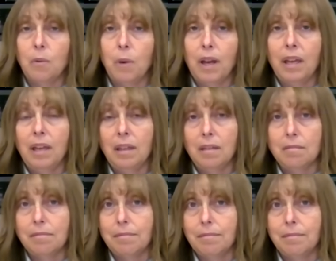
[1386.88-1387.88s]
away
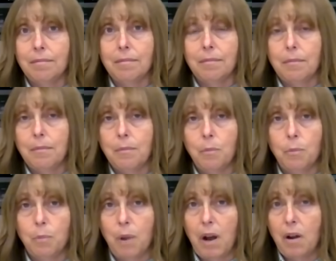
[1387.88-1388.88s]

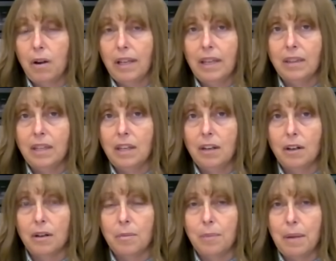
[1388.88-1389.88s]
early in the
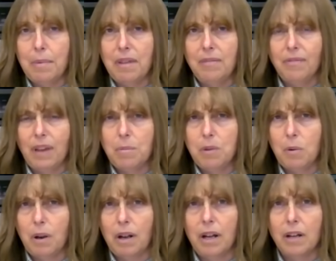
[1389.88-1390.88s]
year, maybe
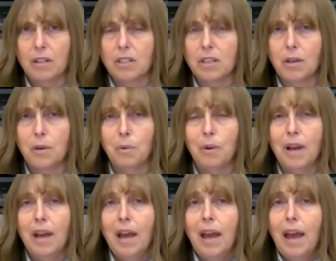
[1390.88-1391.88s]
February or so,
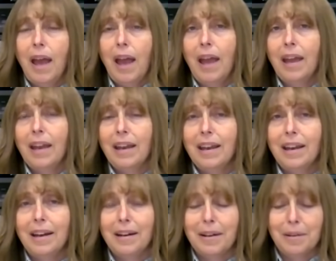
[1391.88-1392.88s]
and
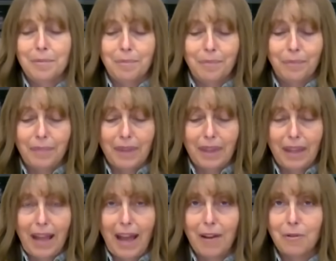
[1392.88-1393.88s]

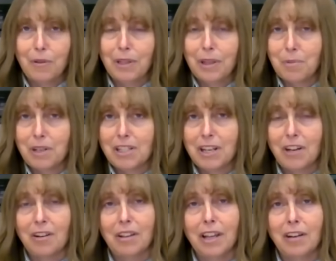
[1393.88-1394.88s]
I really appreciate
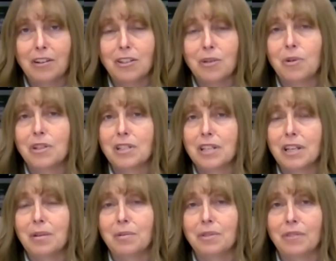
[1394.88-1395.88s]
your letter, George.
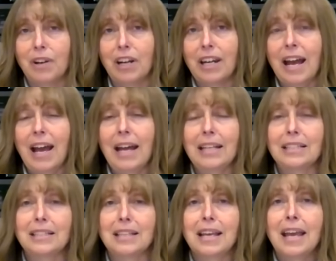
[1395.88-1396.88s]
It was very
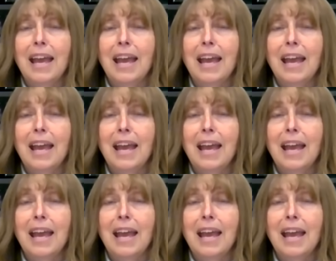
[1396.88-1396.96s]
nice.